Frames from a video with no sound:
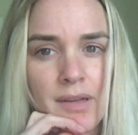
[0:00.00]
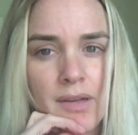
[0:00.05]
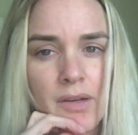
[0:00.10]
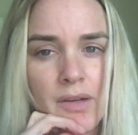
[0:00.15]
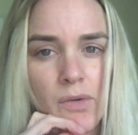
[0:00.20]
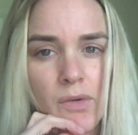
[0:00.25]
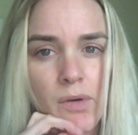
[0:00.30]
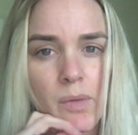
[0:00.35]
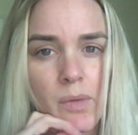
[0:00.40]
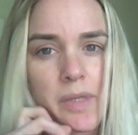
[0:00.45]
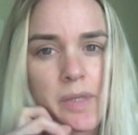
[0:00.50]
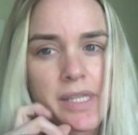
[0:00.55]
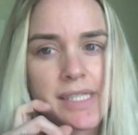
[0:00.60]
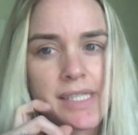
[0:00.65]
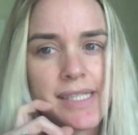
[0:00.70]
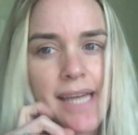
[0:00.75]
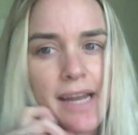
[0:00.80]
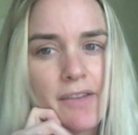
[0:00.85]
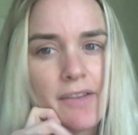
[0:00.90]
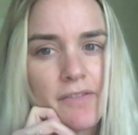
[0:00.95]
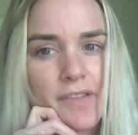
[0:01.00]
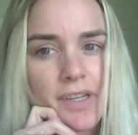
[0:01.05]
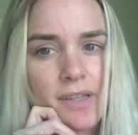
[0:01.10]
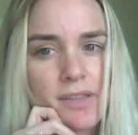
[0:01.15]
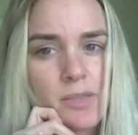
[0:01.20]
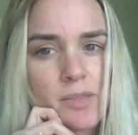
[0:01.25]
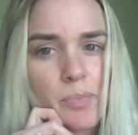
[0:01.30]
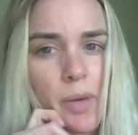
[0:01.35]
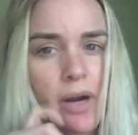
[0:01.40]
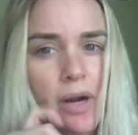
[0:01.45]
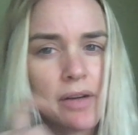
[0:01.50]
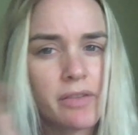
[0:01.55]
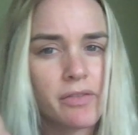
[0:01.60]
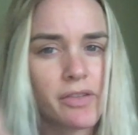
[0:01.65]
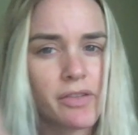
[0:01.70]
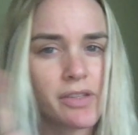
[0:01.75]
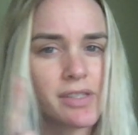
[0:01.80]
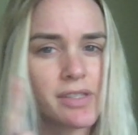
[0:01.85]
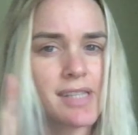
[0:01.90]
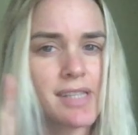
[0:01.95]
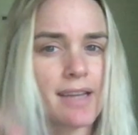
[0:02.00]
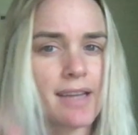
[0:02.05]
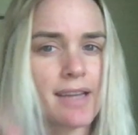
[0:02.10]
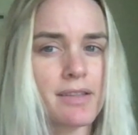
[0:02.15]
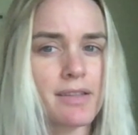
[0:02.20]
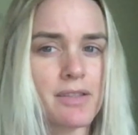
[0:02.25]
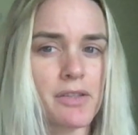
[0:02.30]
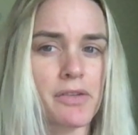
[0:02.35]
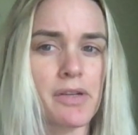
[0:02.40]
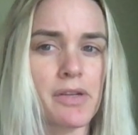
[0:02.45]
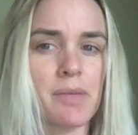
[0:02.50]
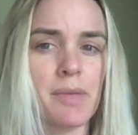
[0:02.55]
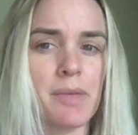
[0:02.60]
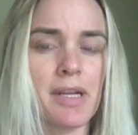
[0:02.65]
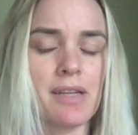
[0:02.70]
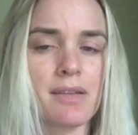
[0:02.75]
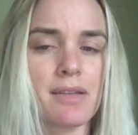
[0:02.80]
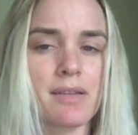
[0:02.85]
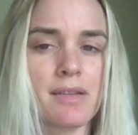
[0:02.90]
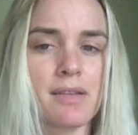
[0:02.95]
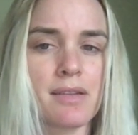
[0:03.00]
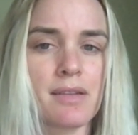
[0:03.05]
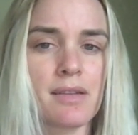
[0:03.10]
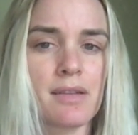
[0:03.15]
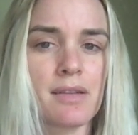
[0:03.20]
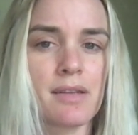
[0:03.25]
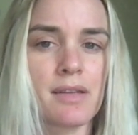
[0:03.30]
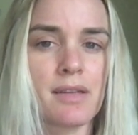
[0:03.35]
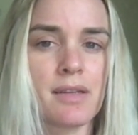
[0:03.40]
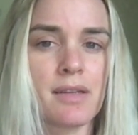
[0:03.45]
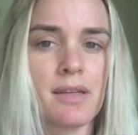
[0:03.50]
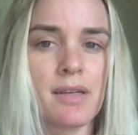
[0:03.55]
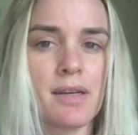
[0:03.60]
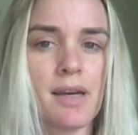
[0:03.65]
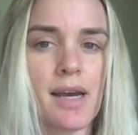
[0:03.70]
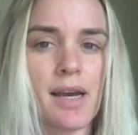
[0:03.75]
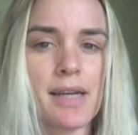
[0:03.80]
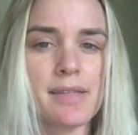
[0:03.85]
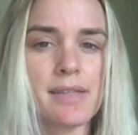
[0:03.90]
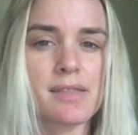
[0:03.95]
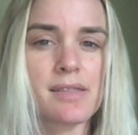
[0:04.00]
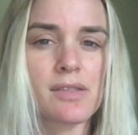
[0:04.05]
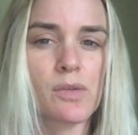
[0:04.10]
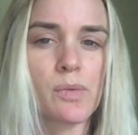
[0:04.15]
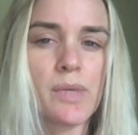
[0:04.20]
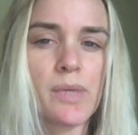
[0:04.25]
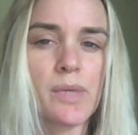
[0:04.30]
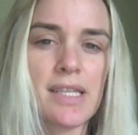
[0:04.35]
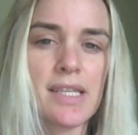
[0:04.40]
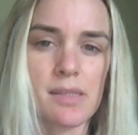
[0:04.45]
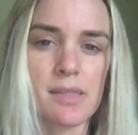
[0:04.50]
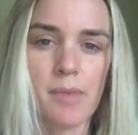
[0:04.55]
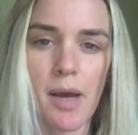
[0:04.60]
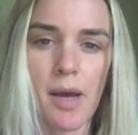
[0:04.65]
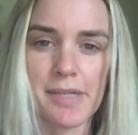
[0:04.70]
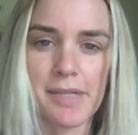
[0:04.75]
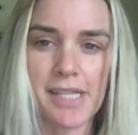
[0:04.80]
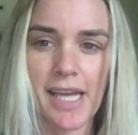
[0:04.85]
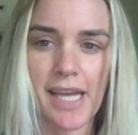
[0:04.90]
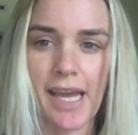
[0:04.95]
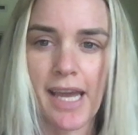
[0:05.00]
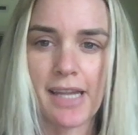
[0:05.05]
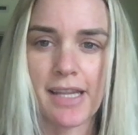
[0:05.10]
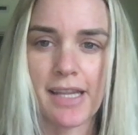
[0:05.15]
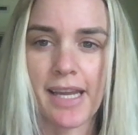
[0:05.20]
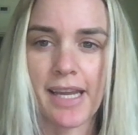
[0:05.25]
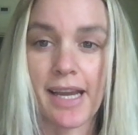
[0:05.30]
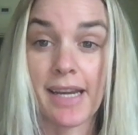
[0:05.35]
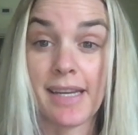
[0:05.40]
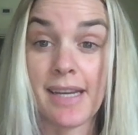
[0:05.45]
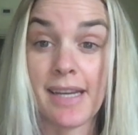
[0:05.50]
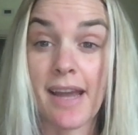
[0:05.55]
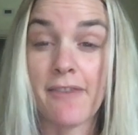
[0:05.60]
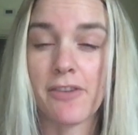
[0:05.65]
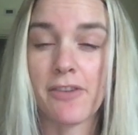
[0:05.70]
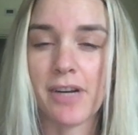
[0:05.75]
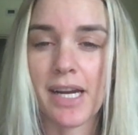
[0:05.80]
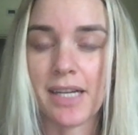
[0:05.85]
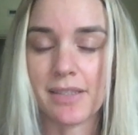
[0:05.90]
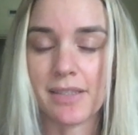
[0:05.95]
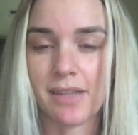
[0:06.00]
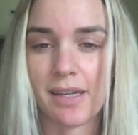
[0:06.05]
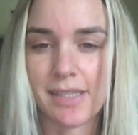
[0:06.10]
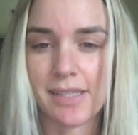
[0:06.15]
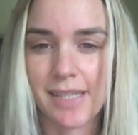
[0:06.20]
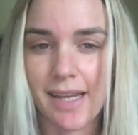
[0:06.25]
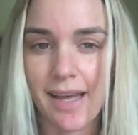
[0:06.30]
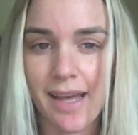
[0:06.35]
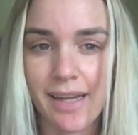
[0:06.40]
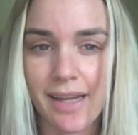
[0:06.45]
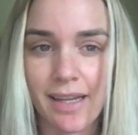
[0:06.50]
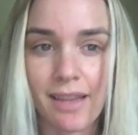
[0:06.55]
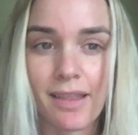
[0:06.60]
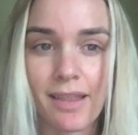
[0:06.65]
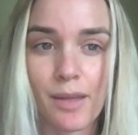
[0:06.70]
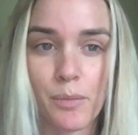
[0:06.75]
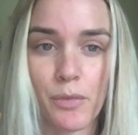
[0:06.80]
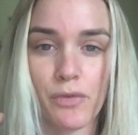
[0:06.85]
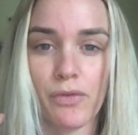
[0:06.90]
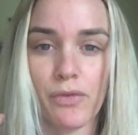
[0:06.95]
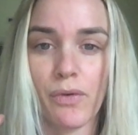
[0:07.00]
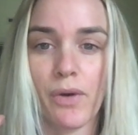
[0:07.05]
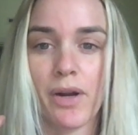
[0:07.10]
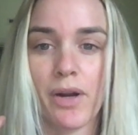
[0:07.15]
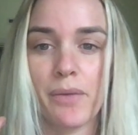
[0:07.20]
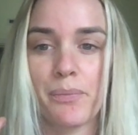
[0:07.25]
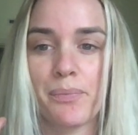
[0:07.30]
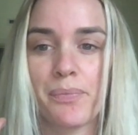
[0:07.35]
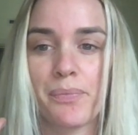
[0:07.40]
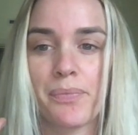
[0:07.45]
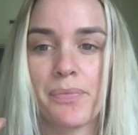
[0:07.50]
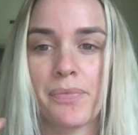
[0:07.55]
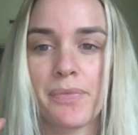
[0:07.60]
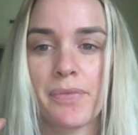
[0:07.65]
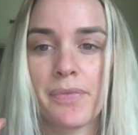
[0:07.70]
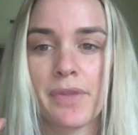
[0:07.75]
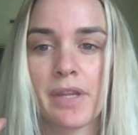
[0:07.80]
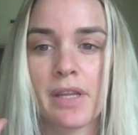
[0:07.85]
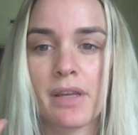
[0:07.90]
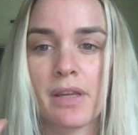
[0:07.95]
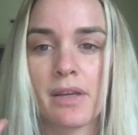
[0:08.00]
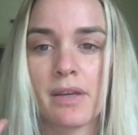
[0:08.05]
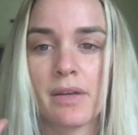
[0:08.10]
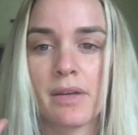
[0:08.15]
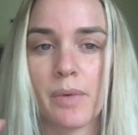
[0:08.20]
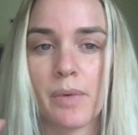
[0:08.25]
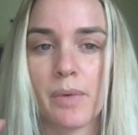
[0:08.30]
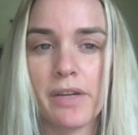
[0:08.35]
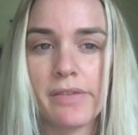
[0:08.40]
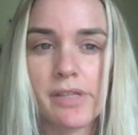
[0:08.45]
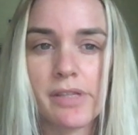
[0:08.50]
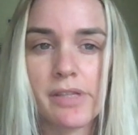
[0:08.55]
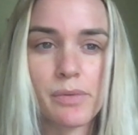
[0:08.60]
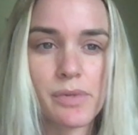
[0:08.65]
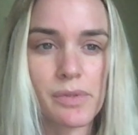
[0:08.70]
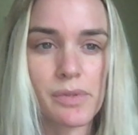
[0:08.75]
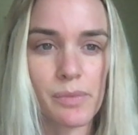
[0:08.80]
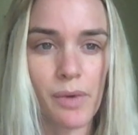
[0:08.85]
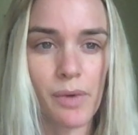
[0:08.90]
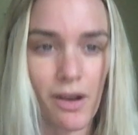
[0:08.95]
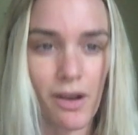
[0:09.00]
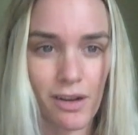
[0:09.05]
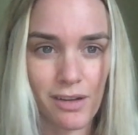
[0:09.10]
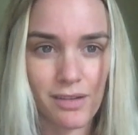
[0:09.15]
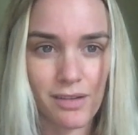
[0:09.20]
Or were the 10 fingers part of their silent agreement? I squeezed Mama's hand like I'd never held on to anything before. What if she was wrong?